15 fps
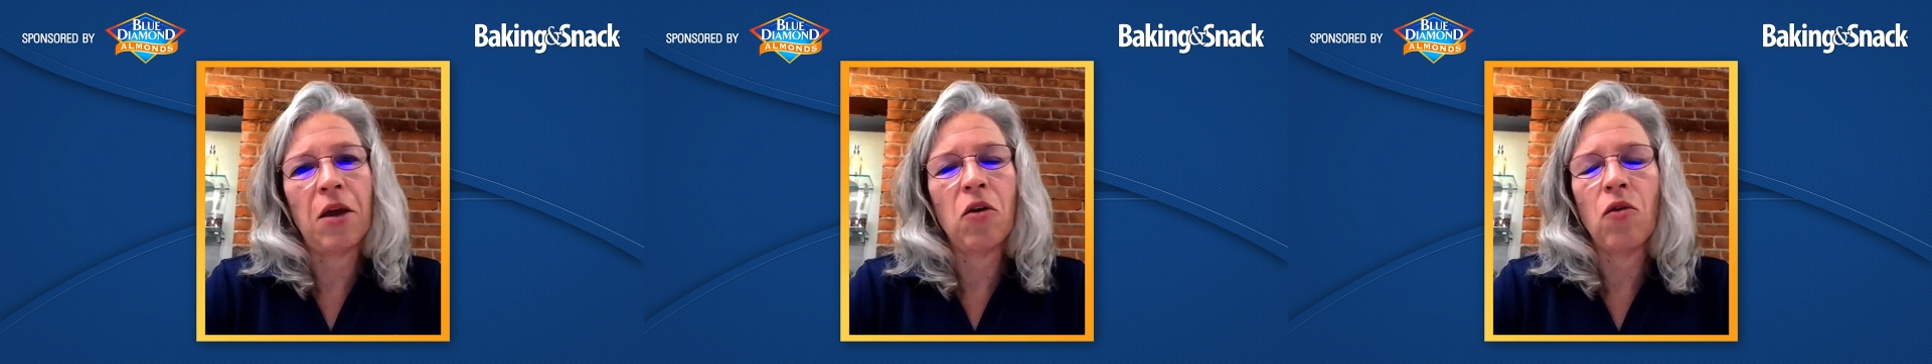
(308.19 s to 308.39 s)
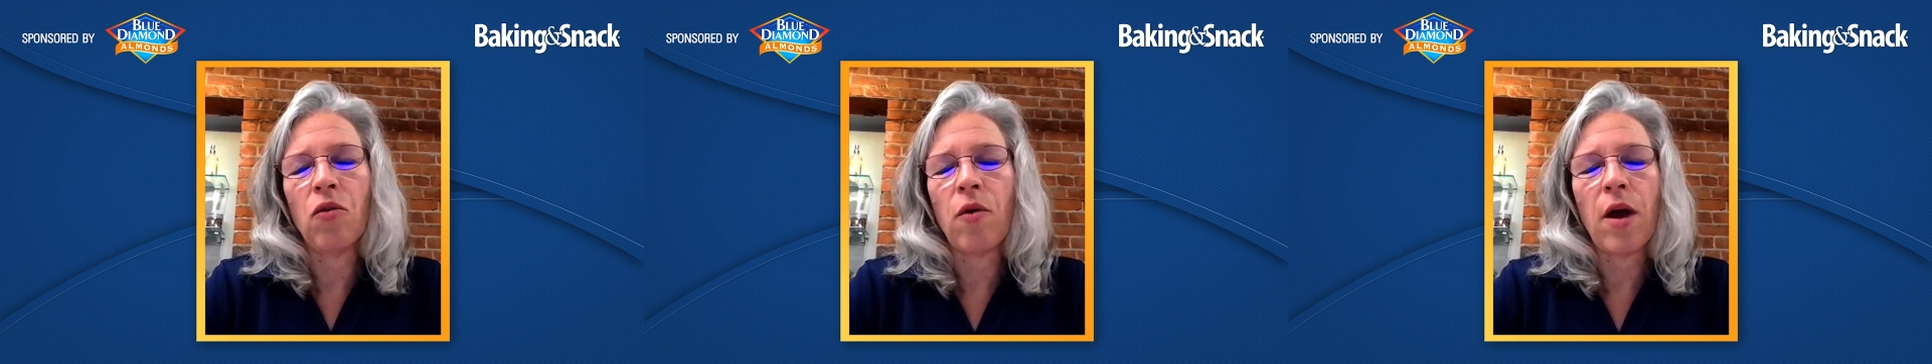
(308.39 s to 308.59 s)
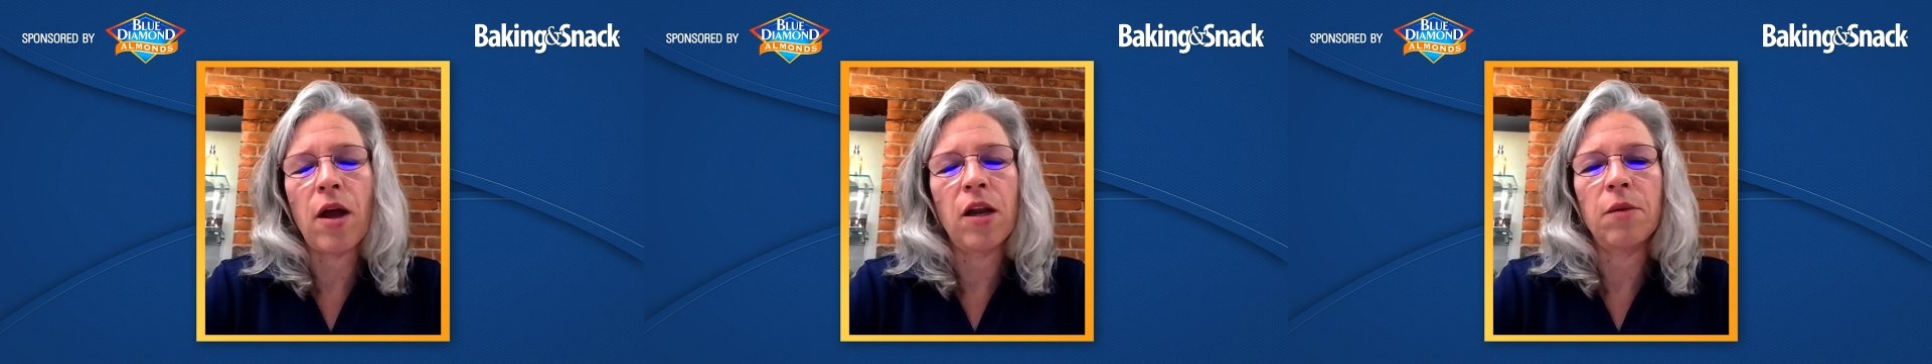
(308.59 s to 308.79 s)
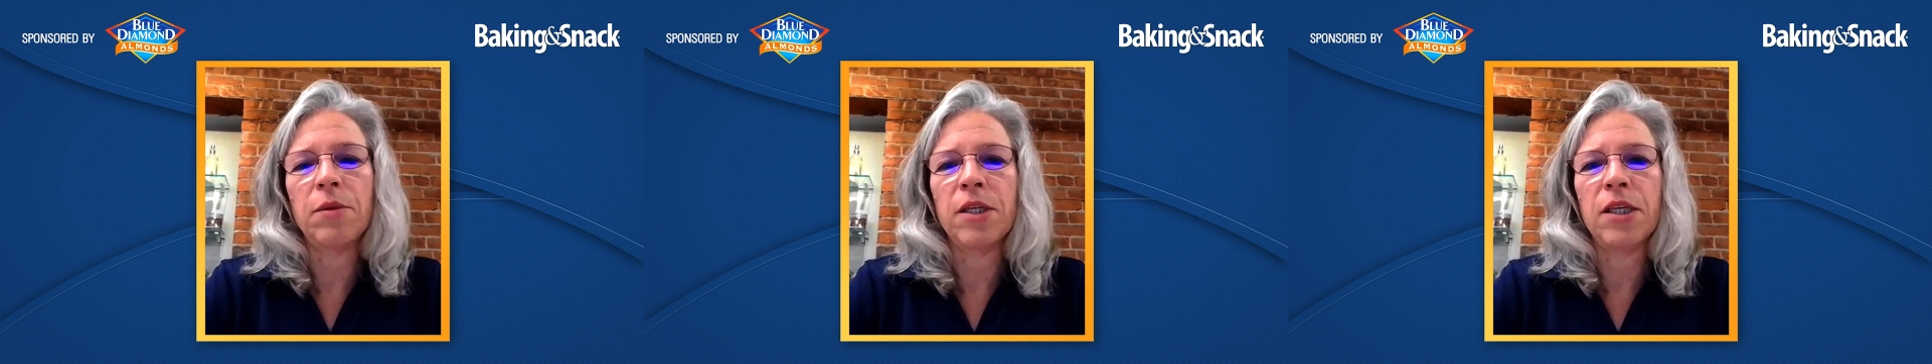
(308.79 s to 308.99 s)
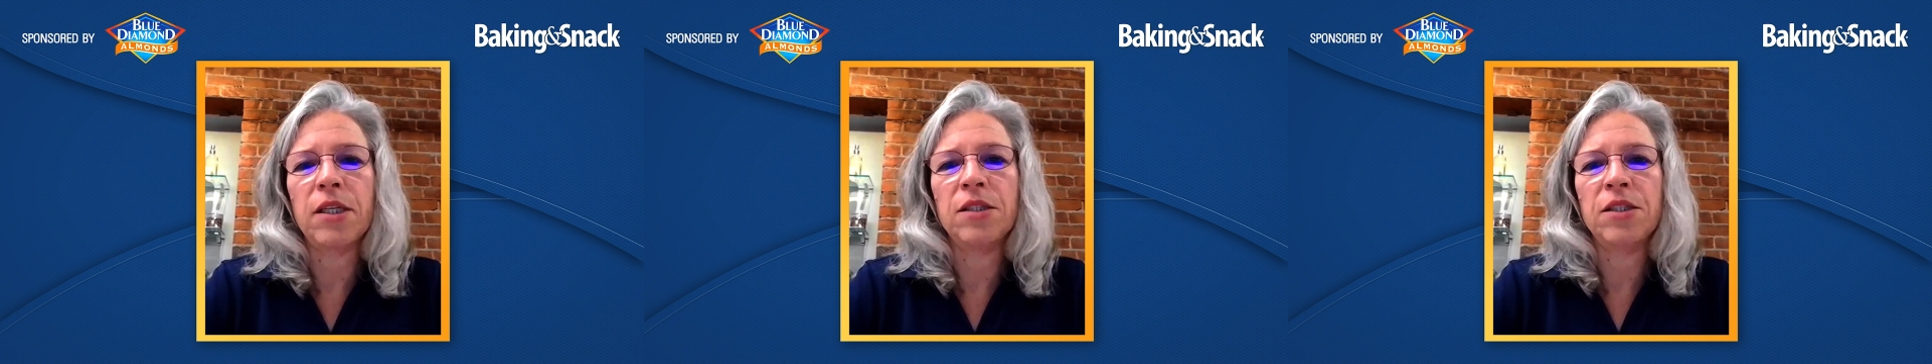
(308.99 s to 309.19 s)

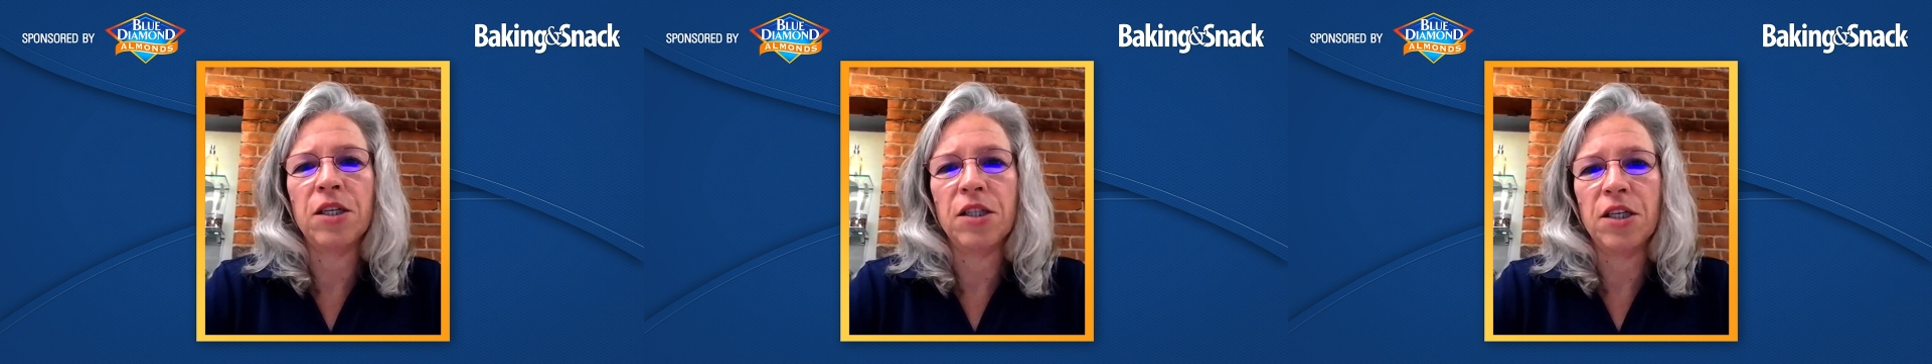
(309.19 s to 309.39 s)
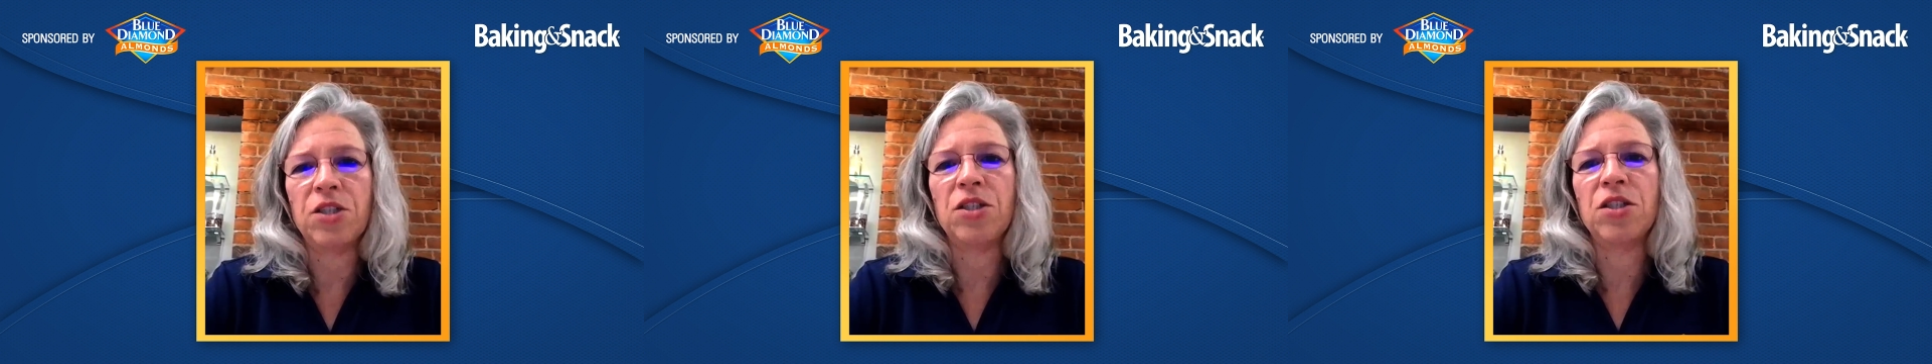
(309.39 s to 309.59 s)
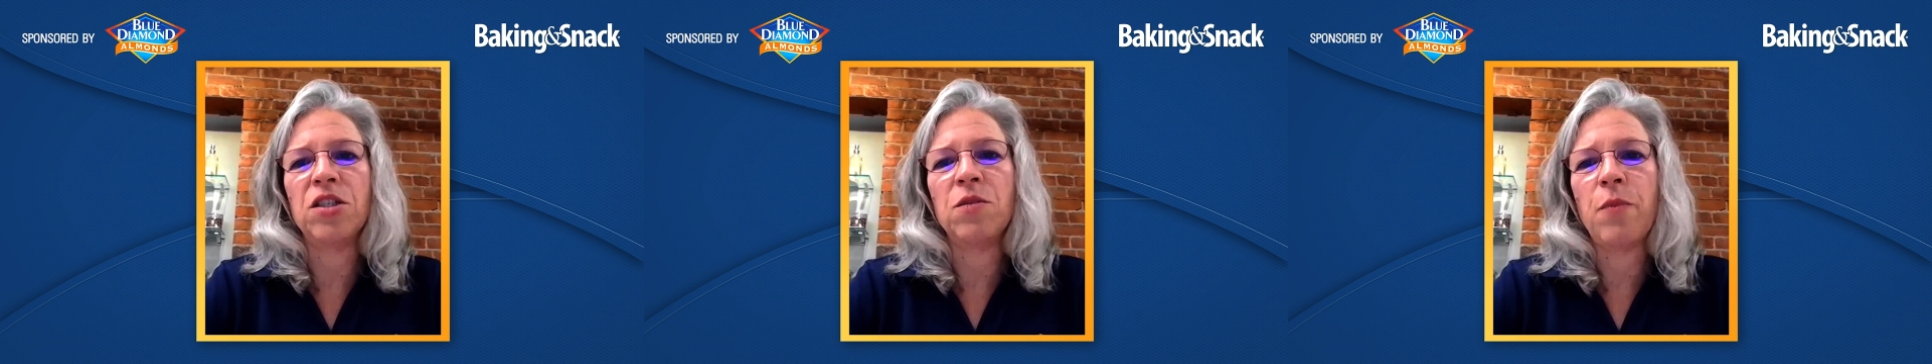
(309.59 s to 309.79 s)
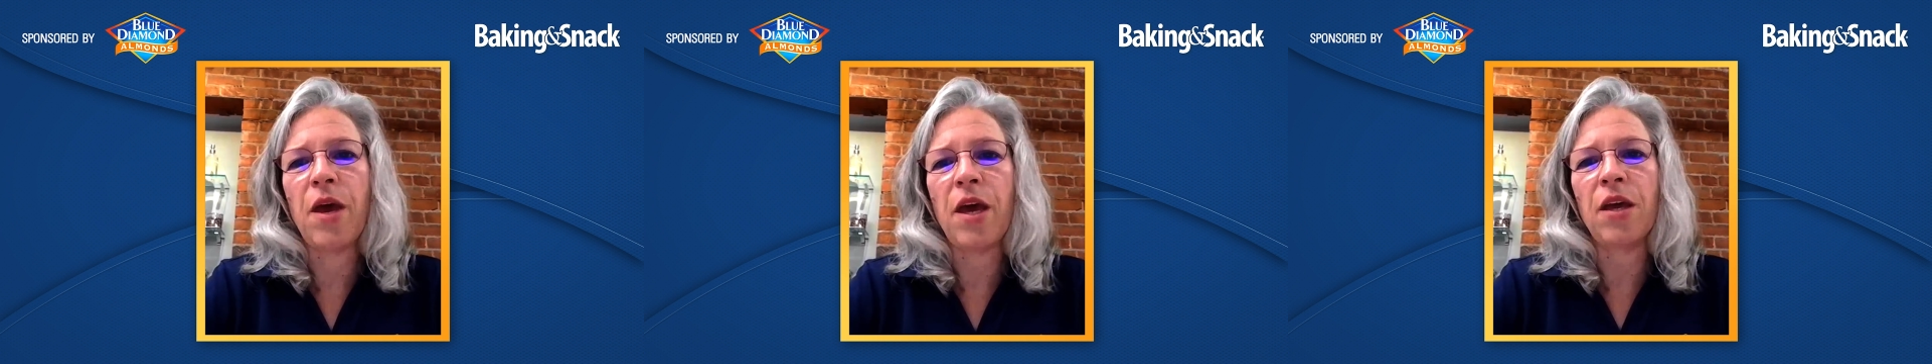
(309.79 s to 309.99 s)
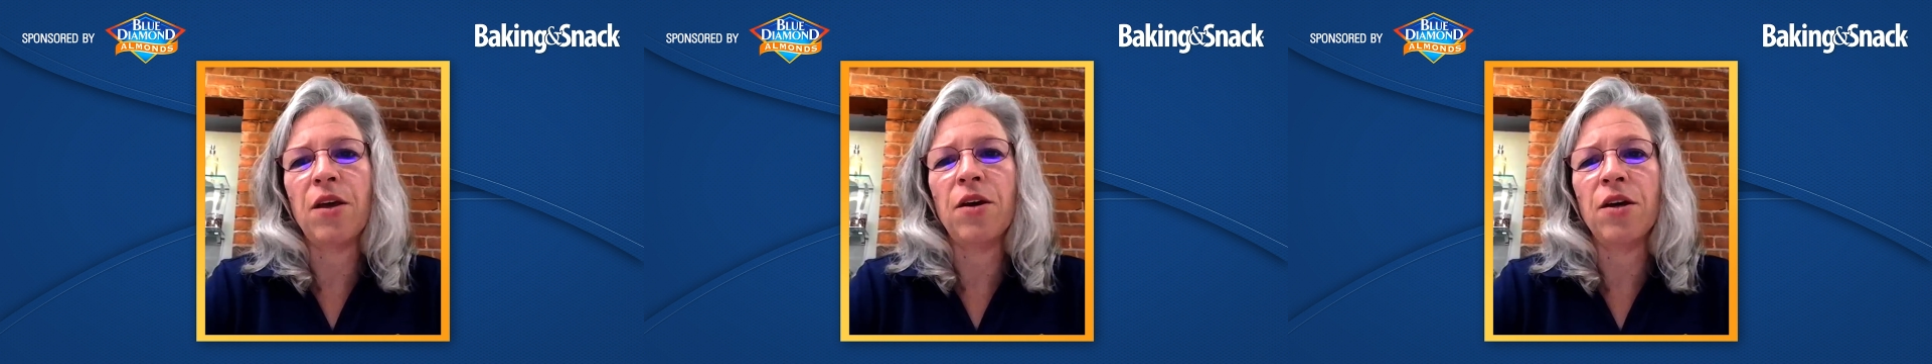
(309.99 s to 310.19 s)
incredibly delicious
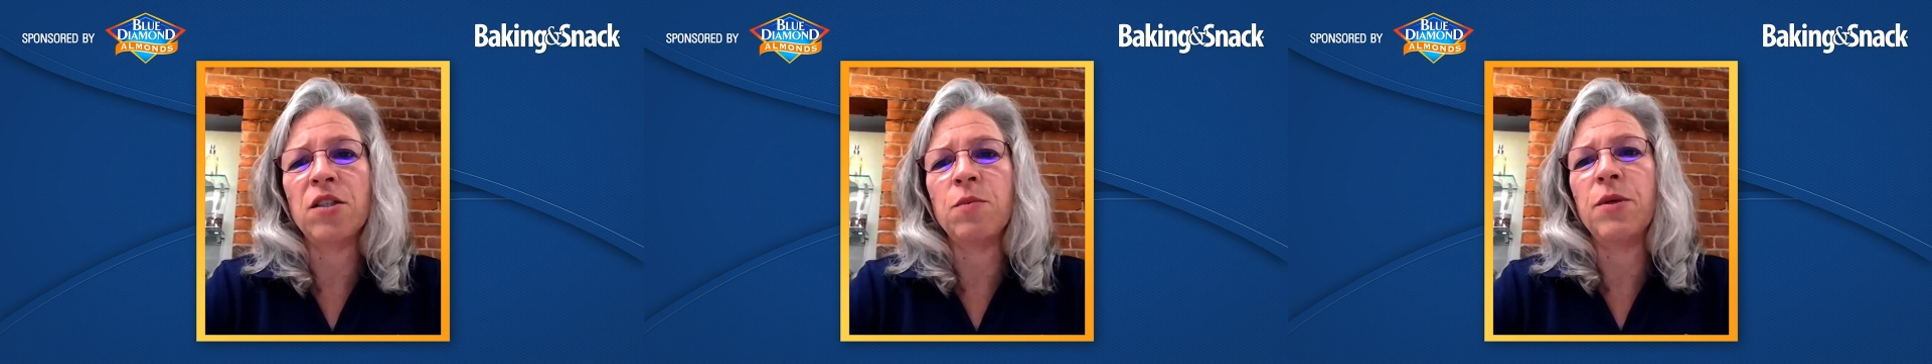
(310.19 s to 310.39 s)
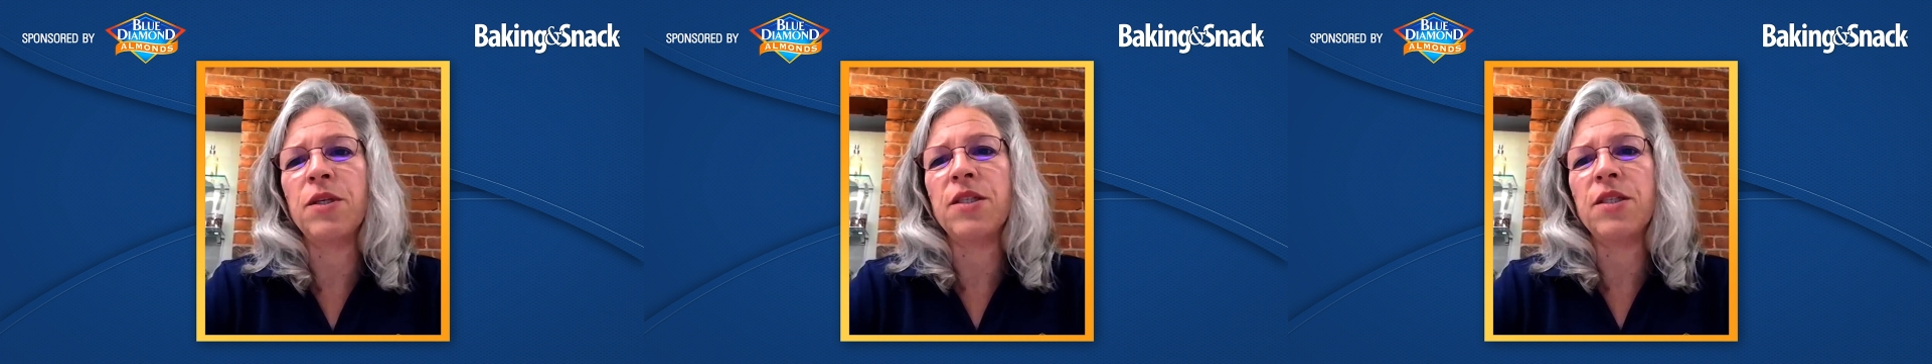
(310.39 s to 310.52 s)
baked goods,